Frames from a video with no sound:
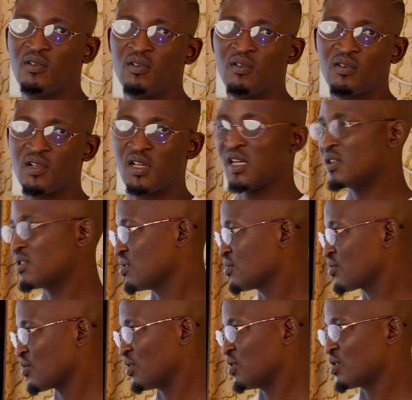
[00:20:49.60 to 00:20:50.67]
Okay,
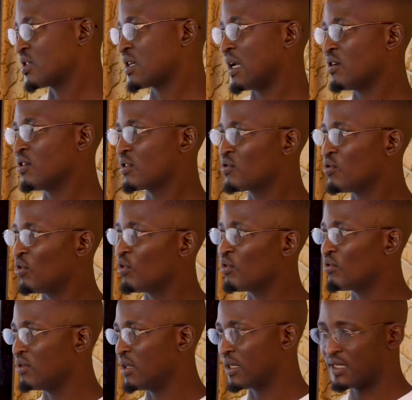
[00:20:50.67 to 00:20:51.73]
so it cannot
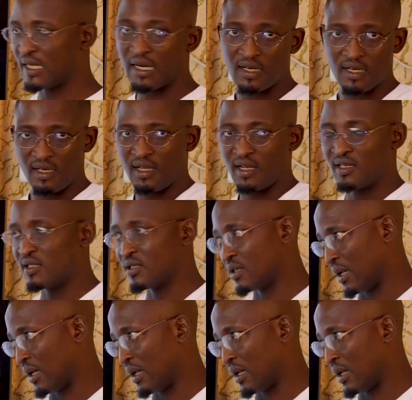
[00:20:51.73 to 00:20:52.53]
go exactly like this.